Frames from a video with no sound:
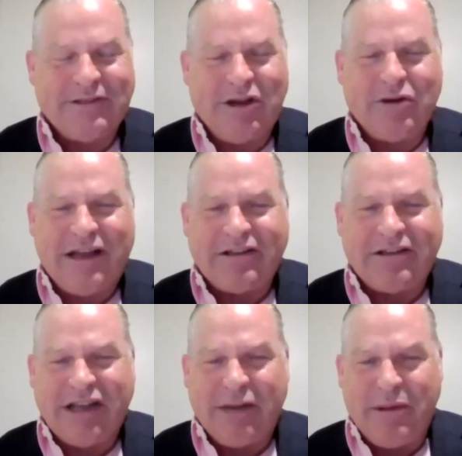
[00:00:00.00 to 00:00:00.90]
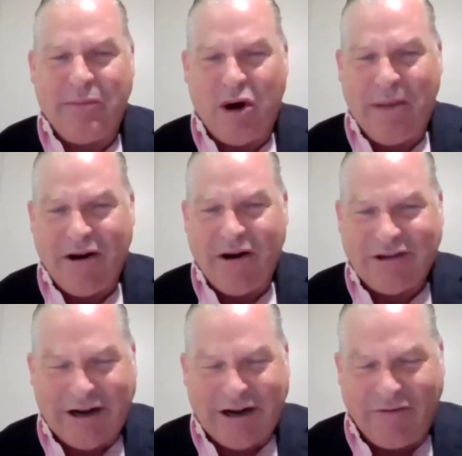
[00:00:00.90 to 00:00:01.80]
So tell us a little bit more about
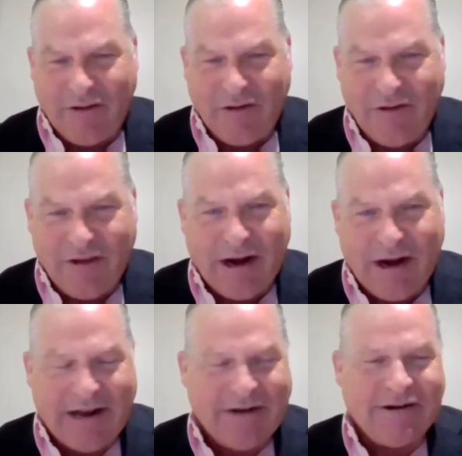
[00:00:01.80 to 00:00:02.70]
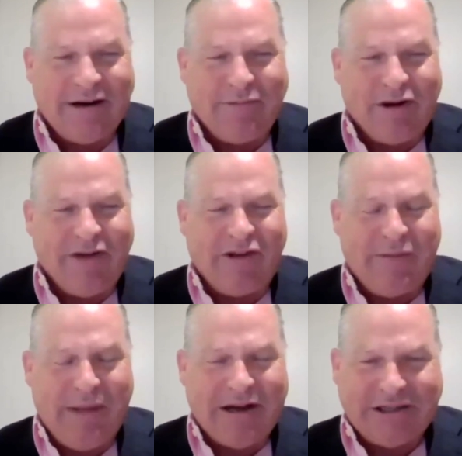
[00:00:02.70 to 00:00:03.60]
yourself other than what I briefly
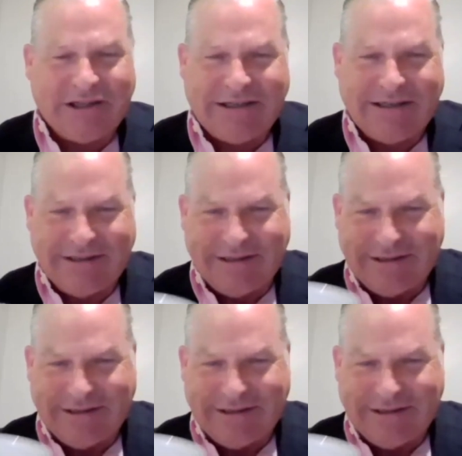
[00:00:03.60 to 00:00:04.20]
mentioned.